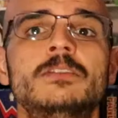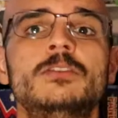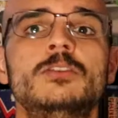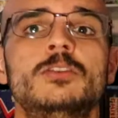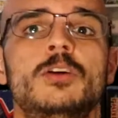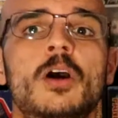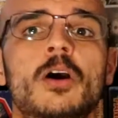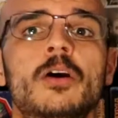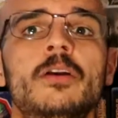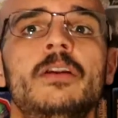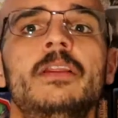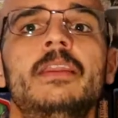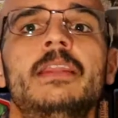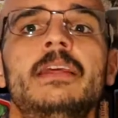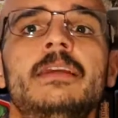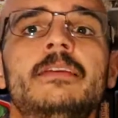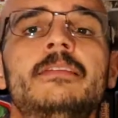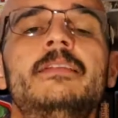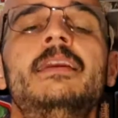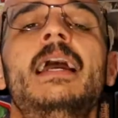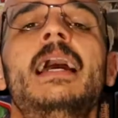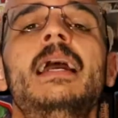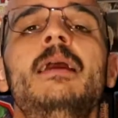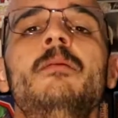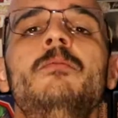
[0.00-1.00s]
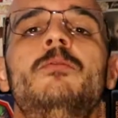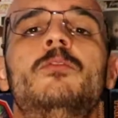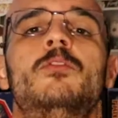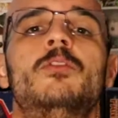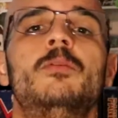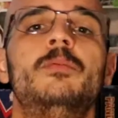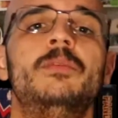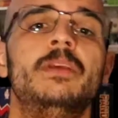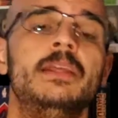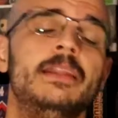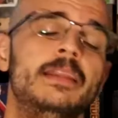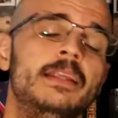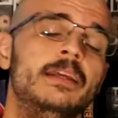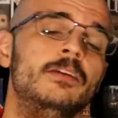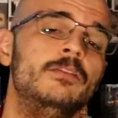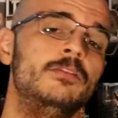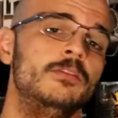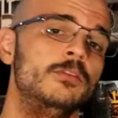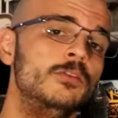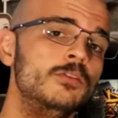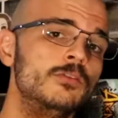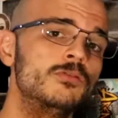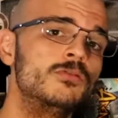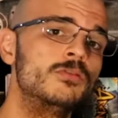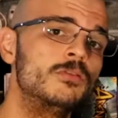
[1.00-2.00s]
to go to these games groups in these
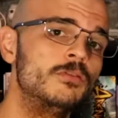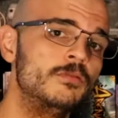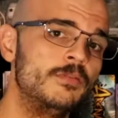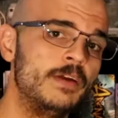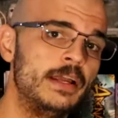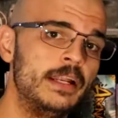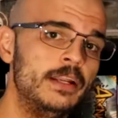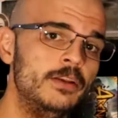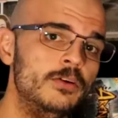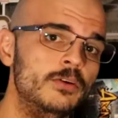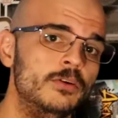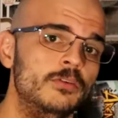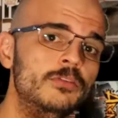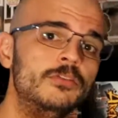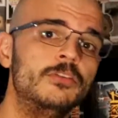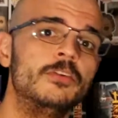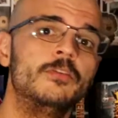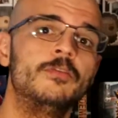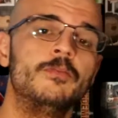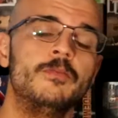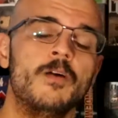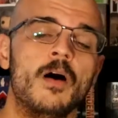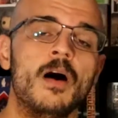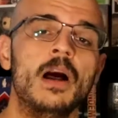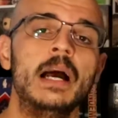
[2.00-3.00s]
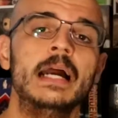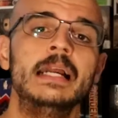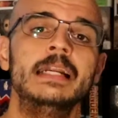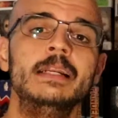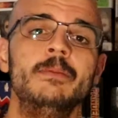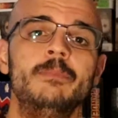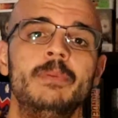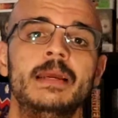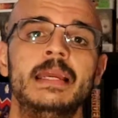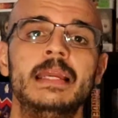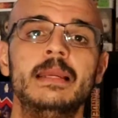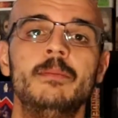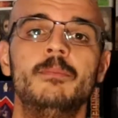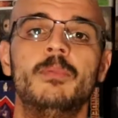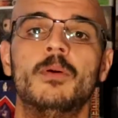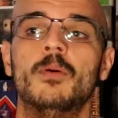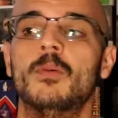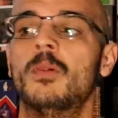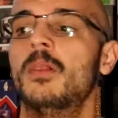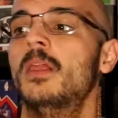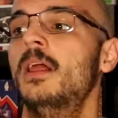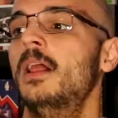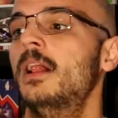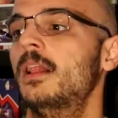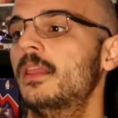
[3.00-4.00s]
neutral venues to find
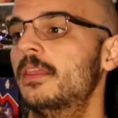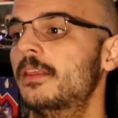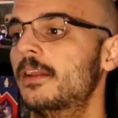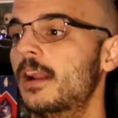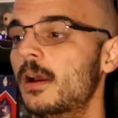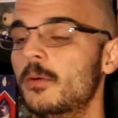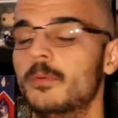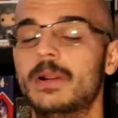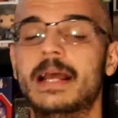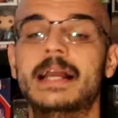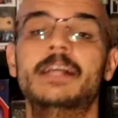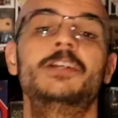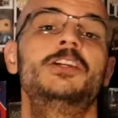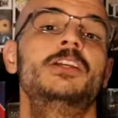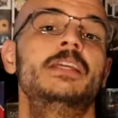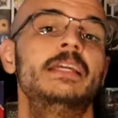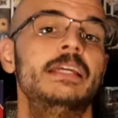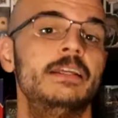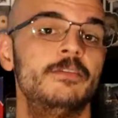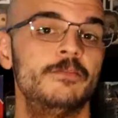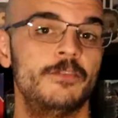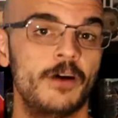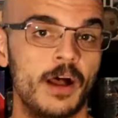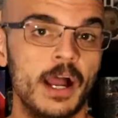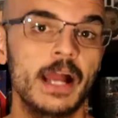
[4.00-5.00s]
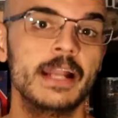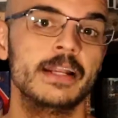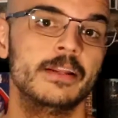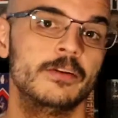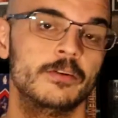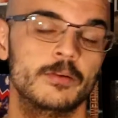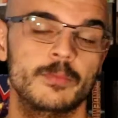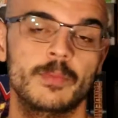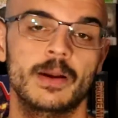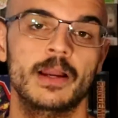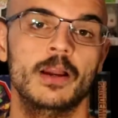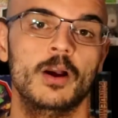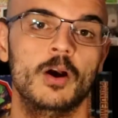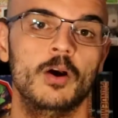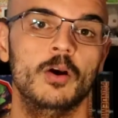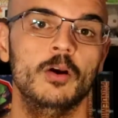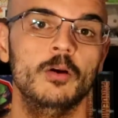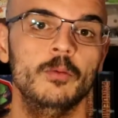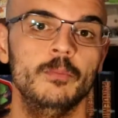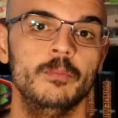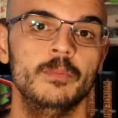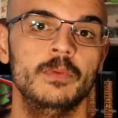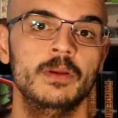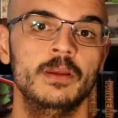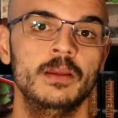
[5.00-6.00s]
people that I would actually invite into my
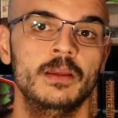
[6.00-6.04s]
home.